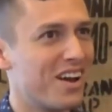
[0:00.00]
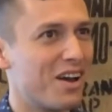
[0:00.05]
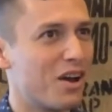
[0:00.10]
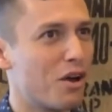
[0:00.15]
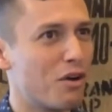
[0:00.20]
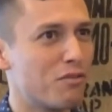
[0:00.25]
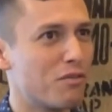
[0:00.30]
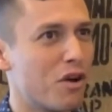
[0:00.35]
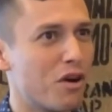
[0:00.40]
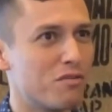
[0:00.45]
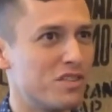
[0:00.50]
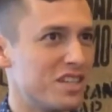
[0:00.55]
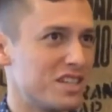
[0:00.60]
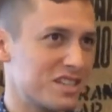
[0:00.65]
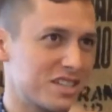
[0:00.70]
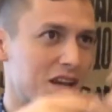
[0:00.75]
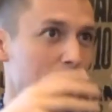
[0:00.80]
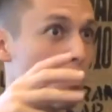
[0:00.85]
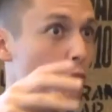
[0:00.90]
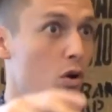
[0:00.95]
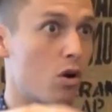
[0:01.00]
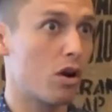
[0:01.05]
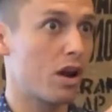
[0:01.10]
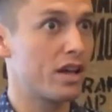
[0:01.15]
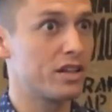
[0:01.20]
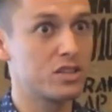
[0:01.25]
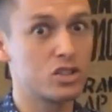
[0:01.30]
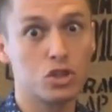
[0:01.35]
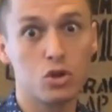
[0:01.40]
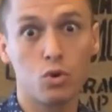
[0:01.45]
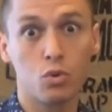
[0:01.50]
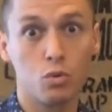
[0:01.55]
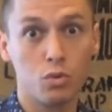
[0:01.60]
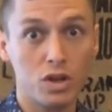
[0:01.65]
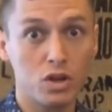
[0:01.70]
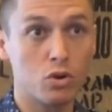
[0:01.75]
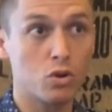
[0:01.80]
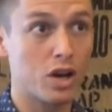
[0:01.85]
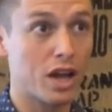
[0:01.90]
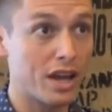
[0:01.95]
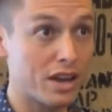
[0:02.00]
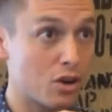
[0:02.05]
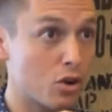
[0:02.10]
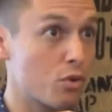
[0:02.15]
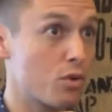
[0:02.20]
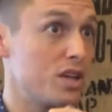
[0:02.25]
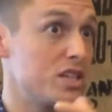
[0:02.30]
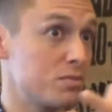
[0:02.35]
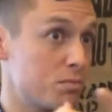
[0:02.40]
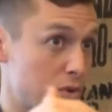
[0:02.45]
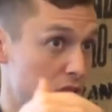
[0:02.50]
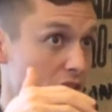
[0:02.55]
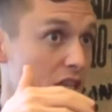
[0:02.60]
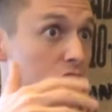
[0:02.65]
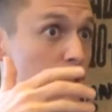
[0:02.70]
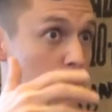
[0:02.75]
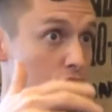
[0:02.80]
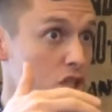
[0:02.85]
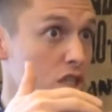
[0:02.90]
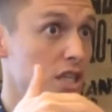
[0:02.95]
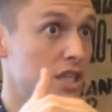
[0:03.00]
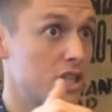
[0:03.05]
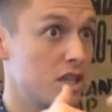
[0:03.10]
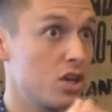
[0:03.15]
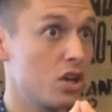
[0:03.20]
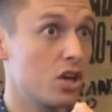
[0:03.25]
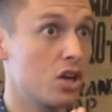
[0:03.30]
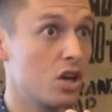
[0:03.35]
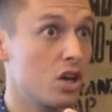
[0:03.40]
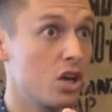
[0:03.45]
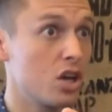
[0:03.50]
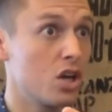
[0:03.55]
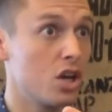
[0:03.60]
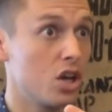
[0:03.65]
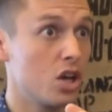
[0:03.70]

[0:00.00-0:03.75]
of this cell wall, and so we could increase potentially the